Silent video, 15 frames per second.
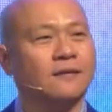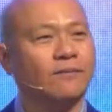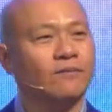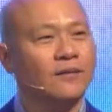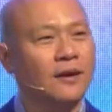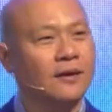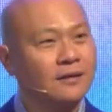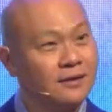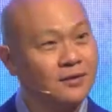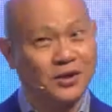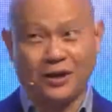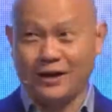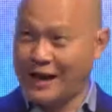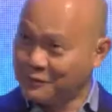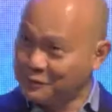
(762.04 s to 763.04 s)
I think,
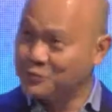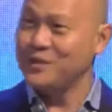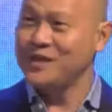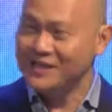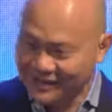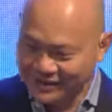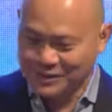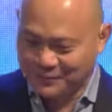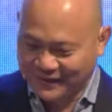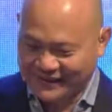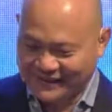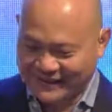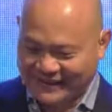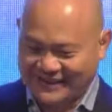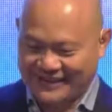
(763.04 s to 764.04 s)
not
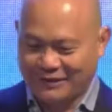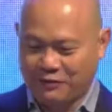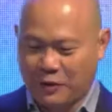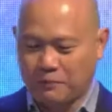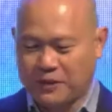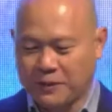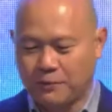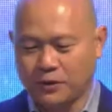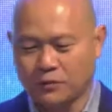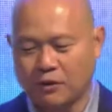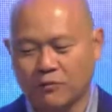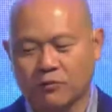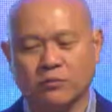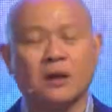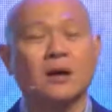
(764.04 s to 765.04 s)
unreasonable for people to
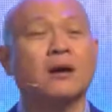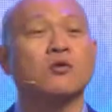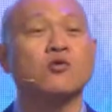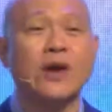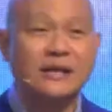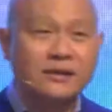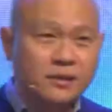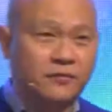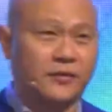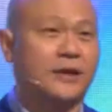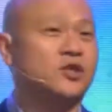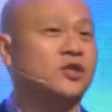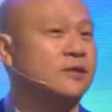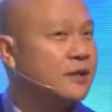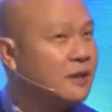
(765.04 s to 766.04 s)
have
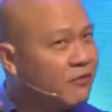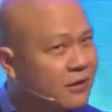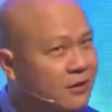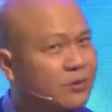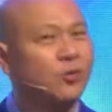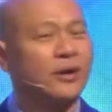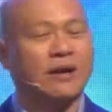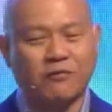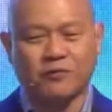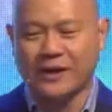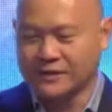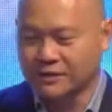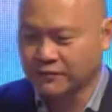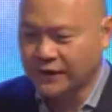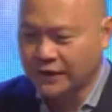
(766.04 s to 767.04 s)
reservations, even grave
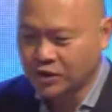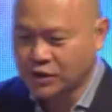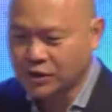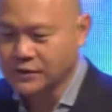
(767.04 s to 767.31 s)
reservations,